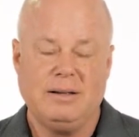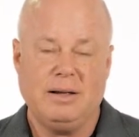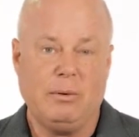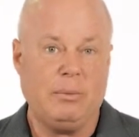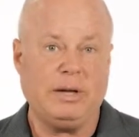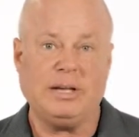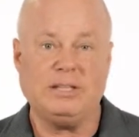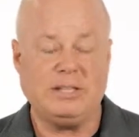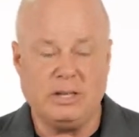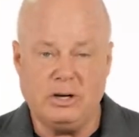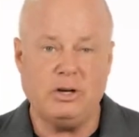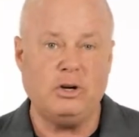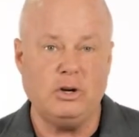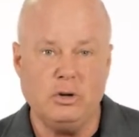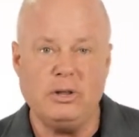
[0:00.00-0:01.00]
And we continue
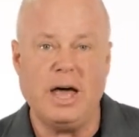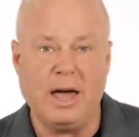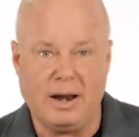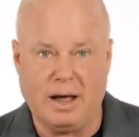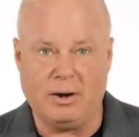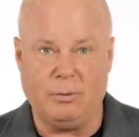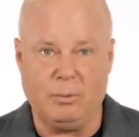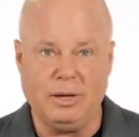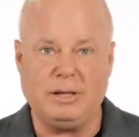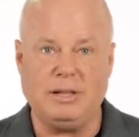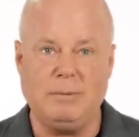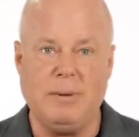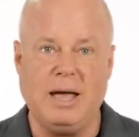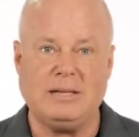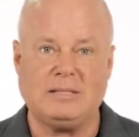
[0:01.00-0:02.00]
to do that on a weekly
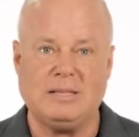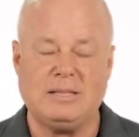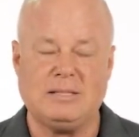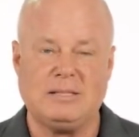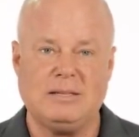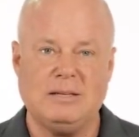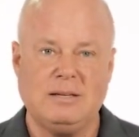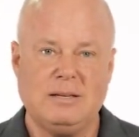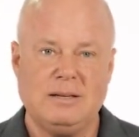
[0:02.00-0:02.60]
basis.